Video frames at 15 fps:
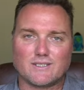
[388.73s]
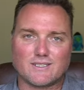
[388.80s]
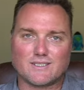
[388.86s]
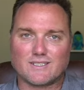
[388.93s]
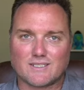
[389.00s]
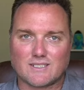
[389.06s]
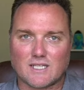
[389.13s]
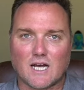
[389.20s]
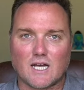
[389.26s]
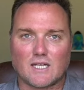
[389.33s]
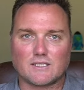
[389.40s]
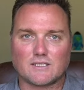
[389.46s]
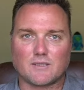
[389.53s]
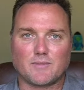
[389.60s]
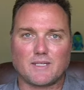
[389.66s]
This is
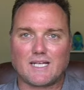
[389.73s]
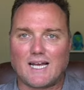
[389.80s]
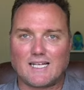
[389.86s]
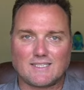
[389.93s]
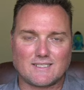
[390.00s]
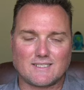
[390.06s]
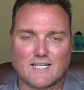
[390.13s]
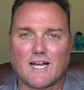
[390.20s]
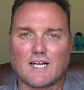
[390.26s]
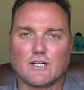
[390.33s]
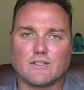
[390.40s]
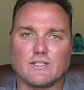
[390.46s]
not something I desire.